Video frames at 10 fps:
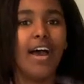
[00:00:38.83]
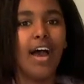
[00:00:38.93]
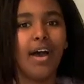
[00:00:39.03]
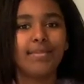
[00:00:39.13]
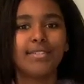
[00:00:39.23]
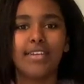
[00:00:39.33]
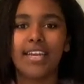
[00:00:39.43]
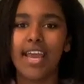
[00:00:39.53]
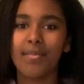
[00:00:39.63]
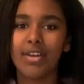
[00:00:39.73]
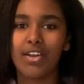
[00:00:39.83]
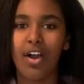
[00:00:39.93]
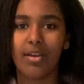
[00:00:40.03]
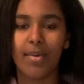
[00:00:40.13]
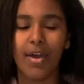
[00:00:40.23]
Um, so today I'm going to
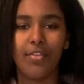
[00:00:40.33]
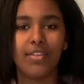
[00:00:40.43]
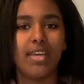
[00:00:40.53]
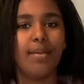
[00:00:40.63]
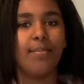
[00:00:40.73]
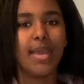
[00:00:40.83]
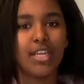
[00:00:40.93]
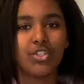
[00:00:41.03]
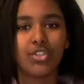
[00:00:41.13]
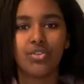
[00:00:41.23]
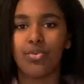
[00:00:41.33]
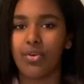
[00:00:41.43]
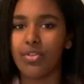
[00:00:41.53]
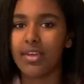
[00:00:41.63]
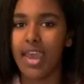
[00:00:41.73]
talk about the major
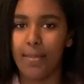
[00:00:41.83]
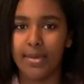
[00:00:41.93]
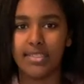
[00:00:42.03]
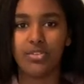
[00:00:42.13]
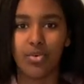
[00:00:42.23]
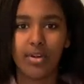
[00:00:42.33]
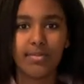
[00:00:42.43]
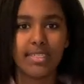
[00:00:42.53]
North Campus dorms,